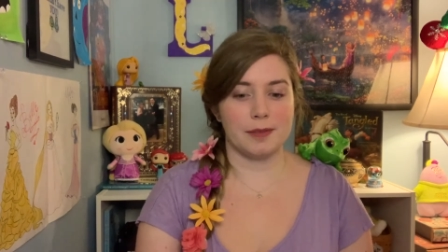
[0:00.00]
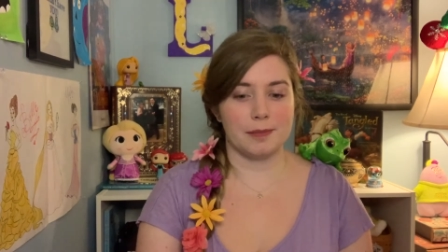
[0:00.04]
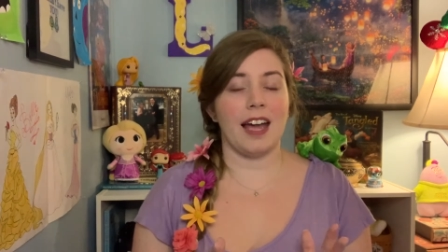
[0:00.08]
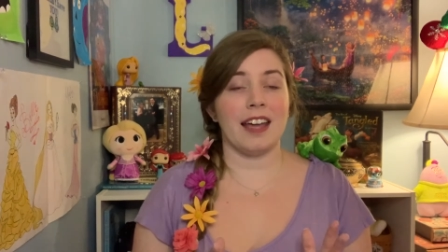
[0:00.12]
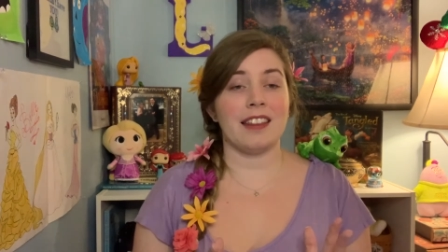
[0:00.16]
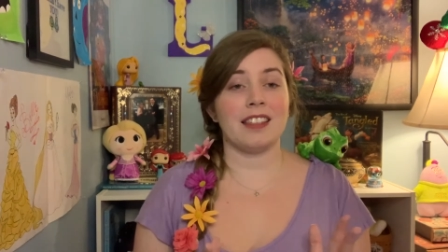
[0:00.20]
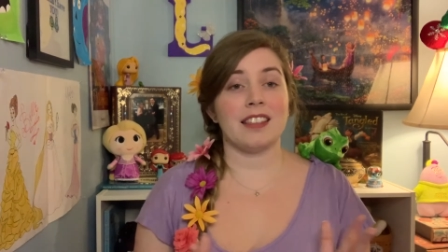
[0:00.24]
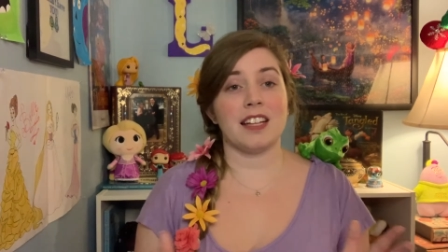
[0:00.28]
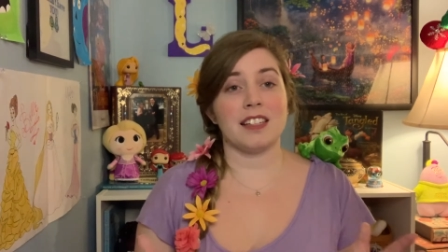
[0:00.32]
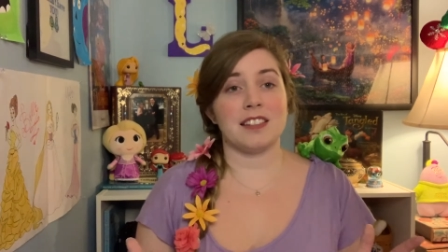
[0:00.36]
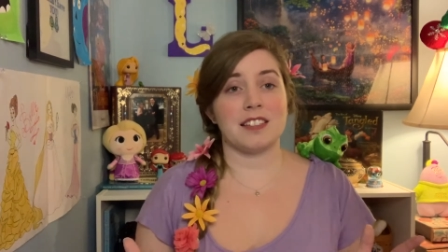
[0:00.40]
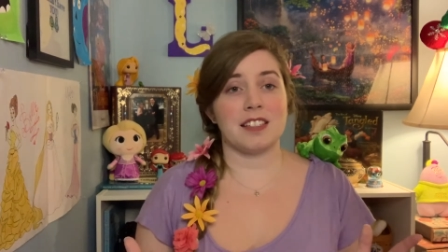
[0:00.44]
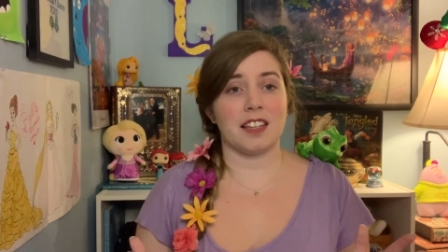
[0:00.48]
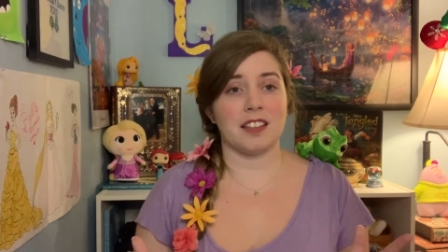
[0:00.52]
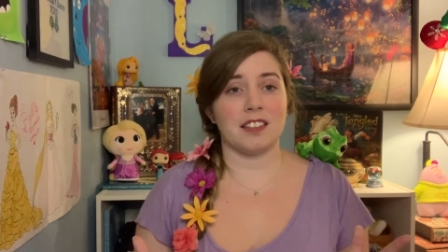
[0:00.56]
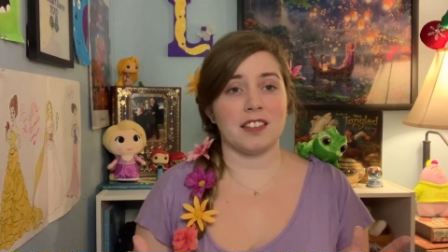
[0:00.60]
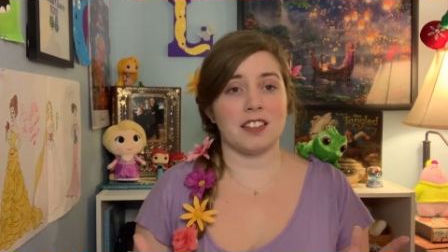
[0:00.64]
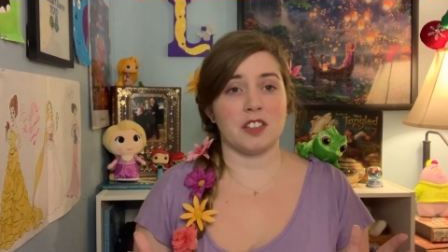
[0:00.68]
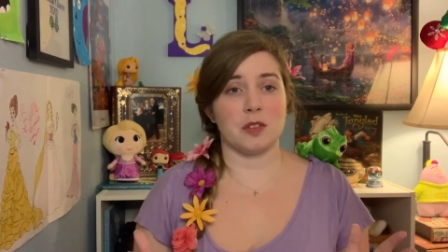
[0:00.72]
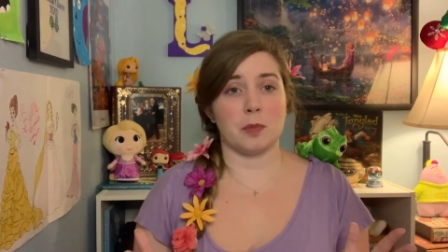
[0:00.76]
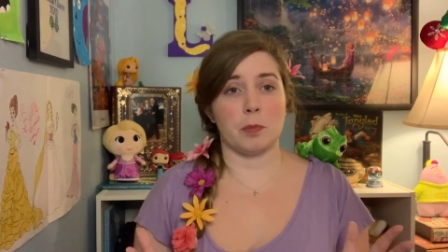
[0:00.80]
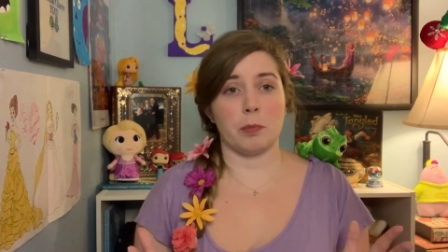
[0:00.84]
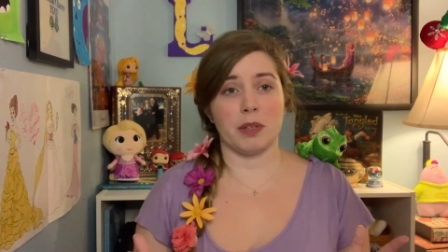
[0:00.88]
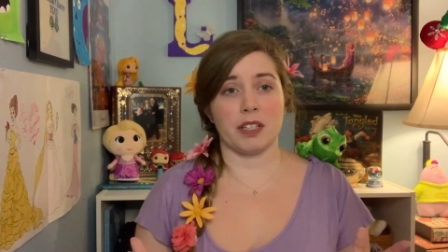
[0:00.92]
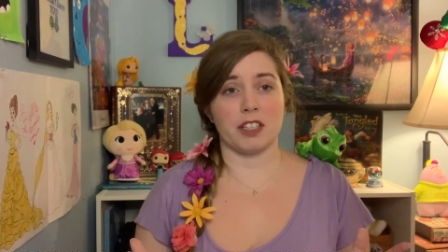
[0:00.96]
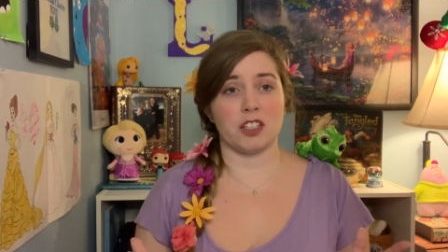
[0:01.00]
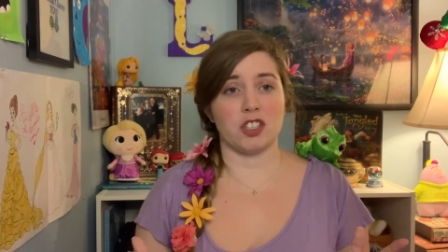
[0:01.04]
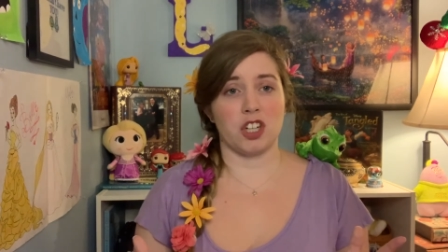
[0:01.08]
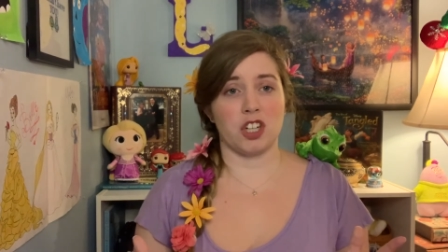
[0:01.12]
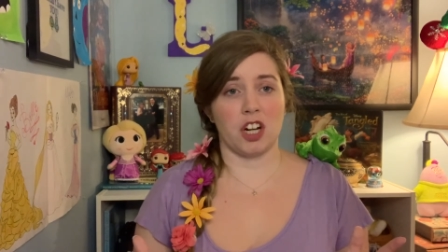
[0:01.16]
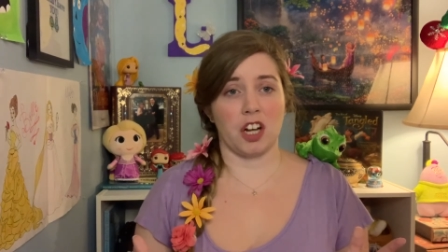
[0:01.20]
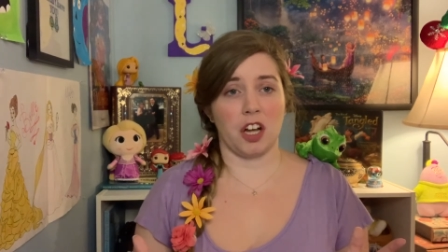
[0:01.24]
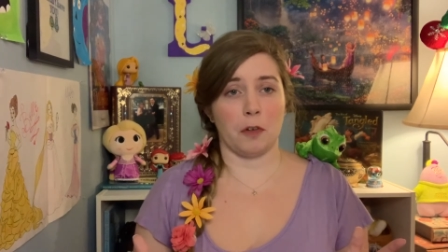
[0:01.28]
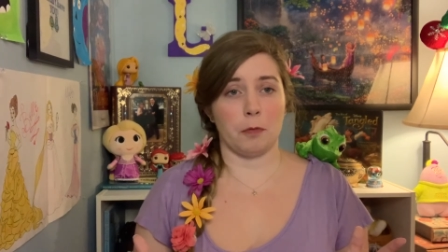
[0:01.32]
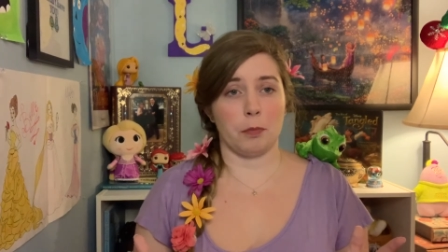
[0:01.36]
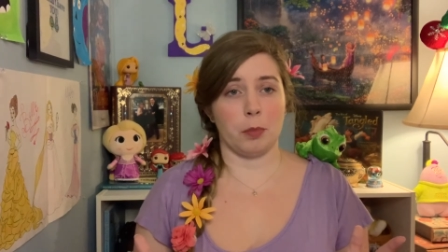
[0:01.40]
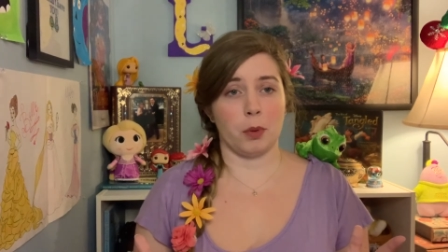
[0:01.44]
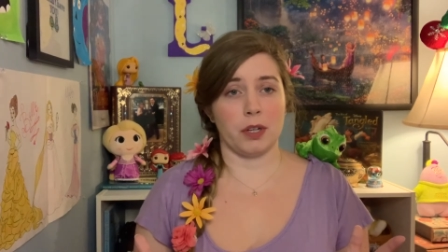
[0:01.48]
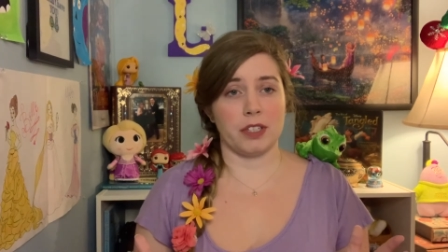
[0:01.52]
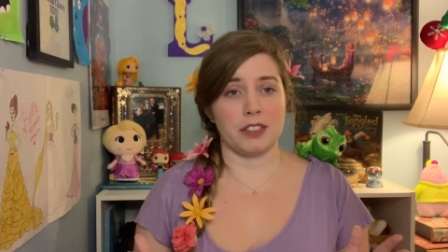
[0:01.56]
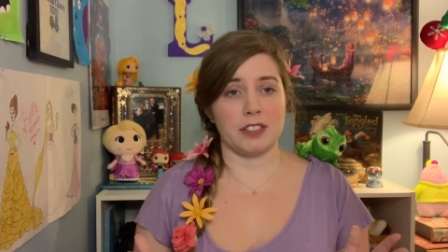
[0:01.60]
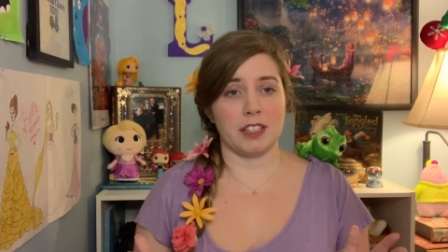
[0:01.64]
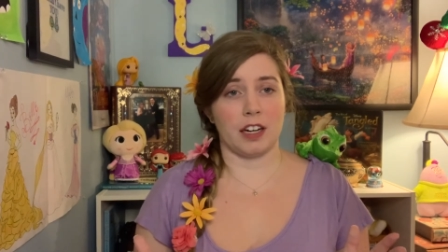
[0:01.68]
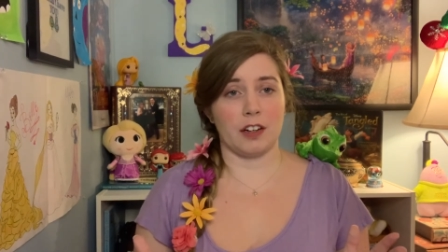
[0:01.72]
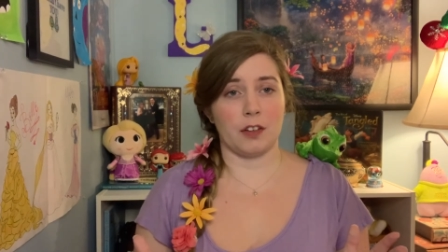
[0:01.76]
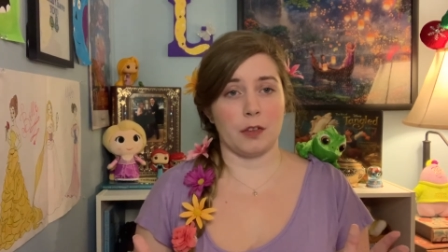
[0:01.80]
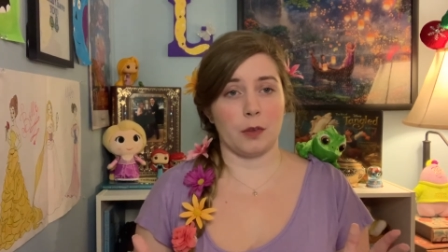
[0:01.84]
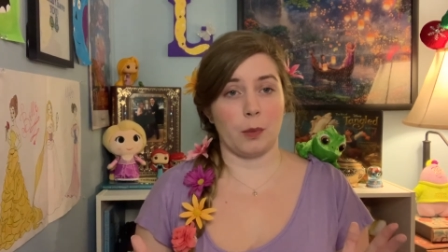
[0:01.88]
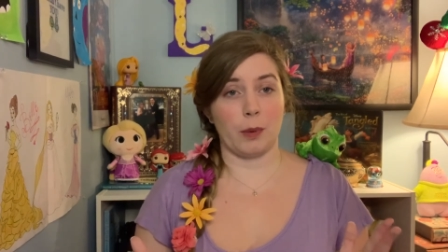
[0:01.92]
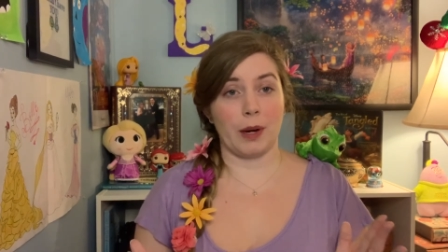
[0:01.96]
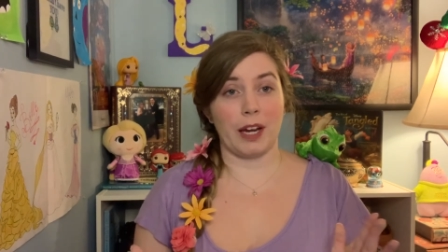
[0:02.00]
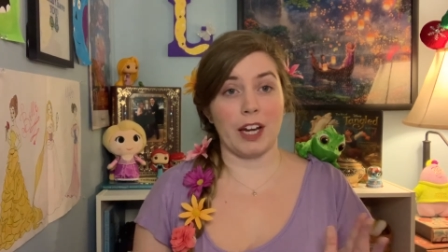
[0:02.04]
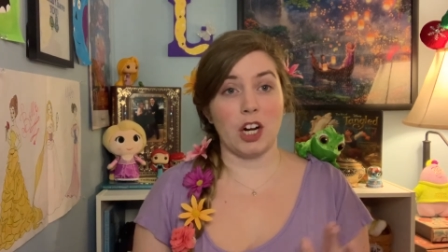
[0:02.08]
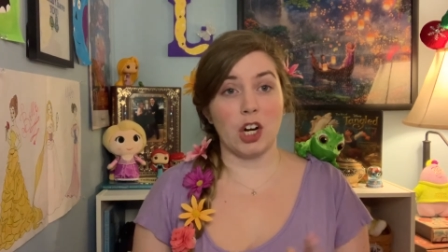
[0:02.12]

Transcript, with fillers: And let's get this big chunk of points out of the way